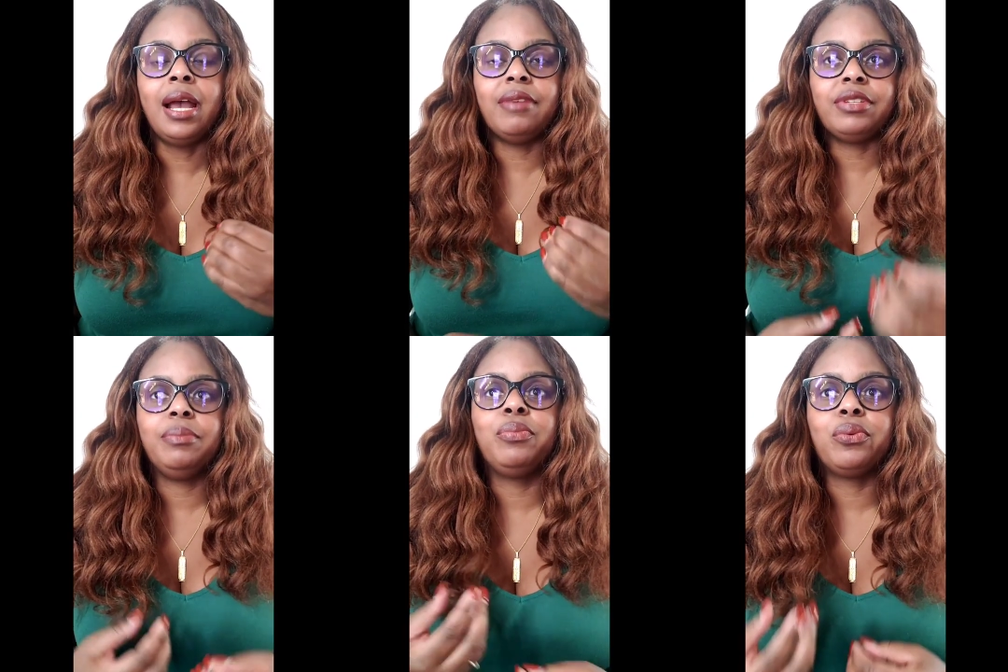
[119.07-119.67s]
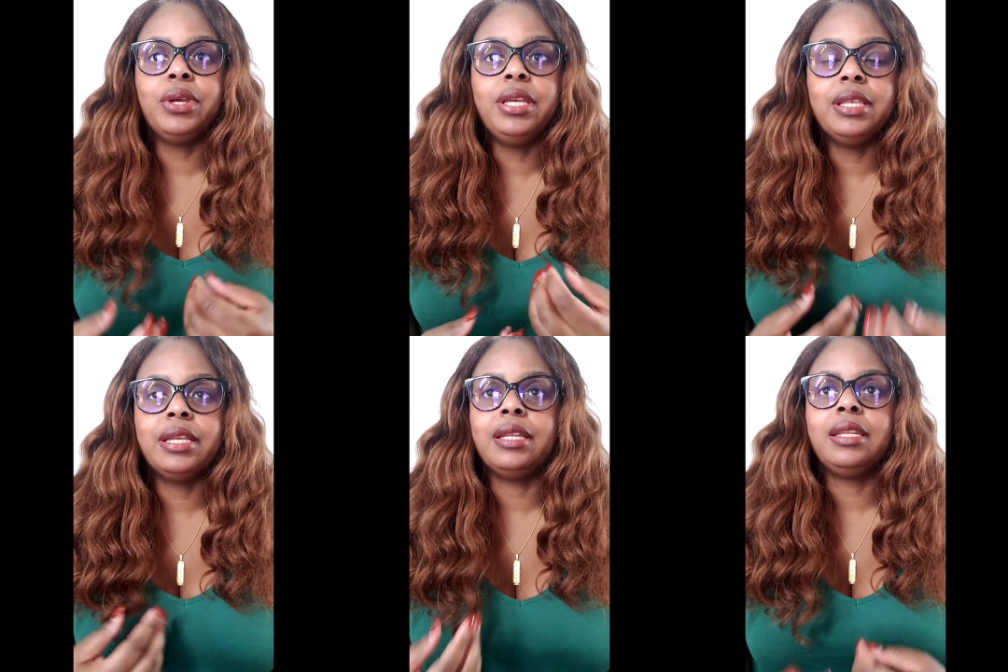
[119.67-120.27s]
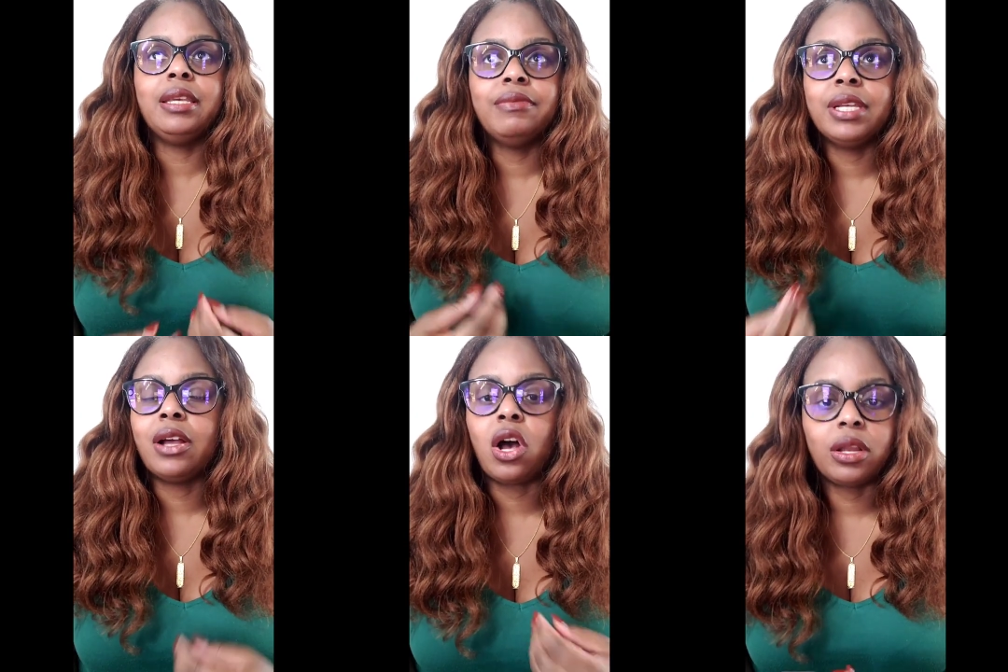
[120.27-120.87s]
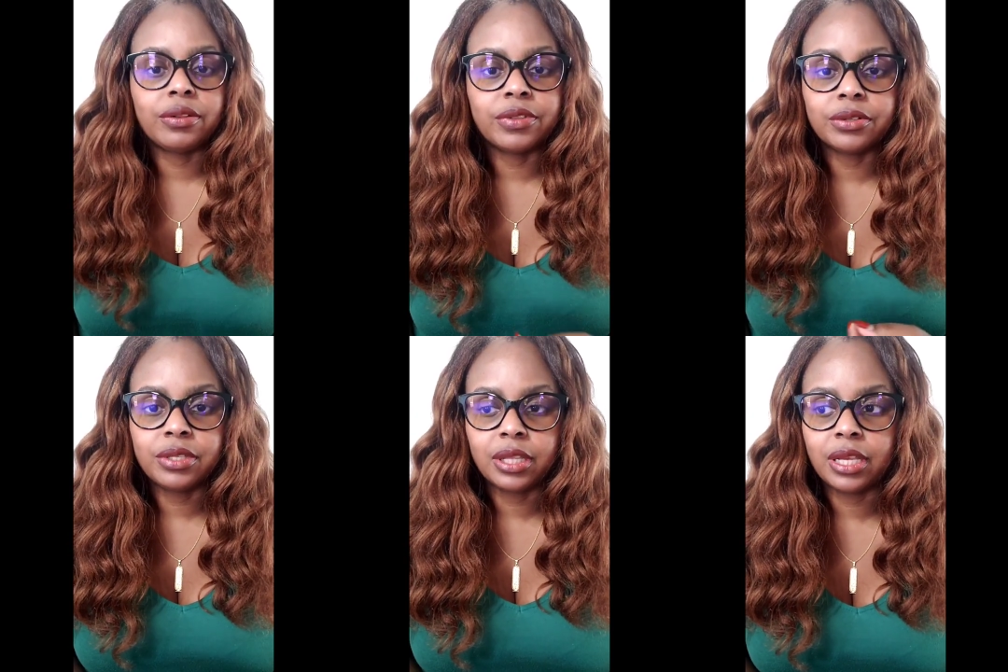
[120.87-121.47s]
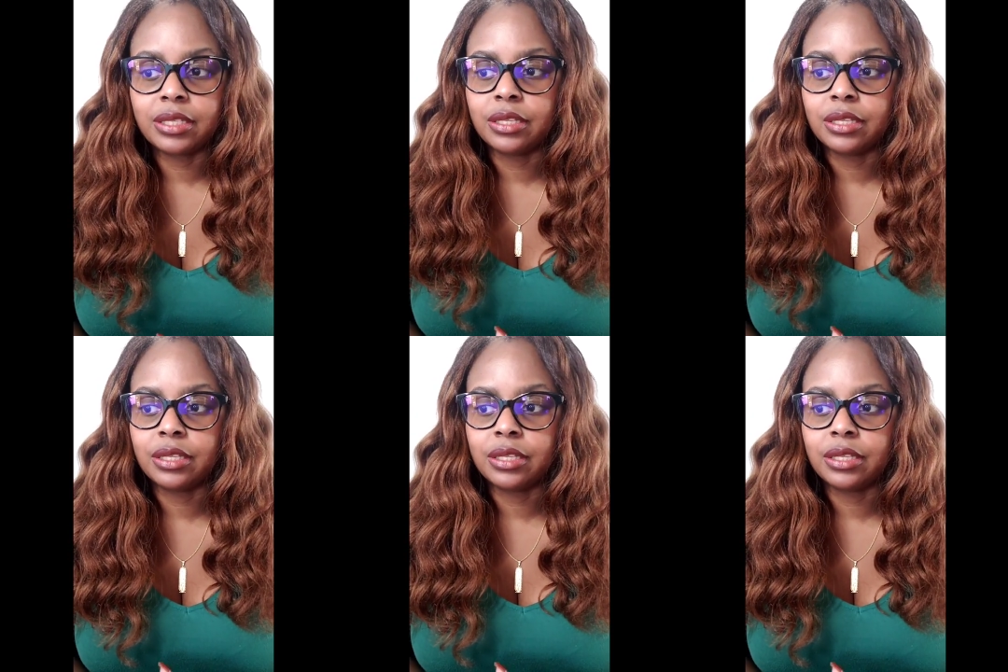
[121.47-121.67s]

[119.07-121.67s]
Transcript: I have to breathe it, live it, all of those things.